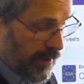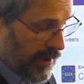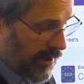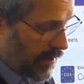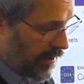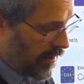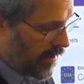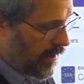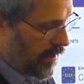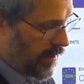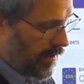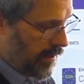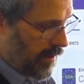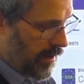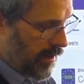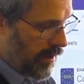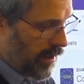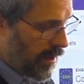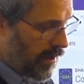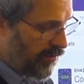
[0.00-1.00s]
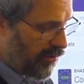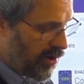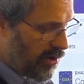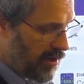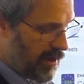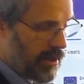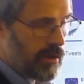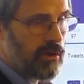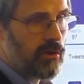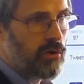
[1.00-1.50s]
be
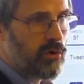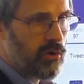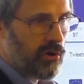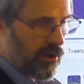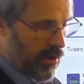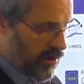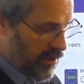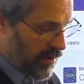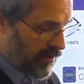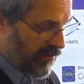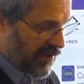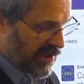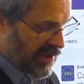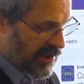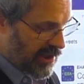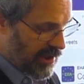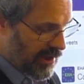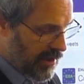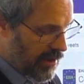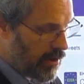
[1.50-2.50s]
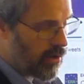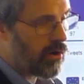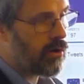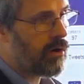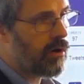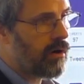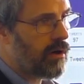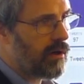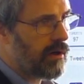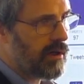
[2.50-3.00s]
even in your university
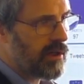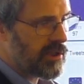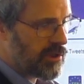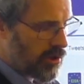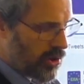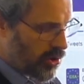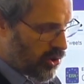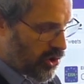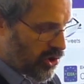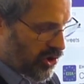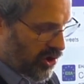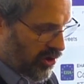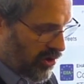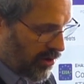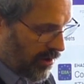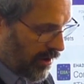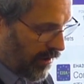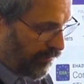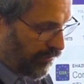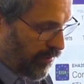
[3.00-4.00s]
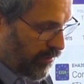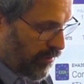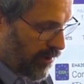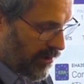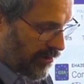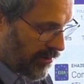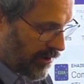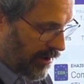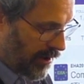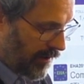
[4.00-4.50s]
or institution if you
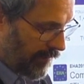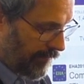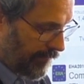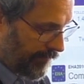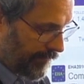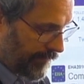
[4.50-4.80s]
want.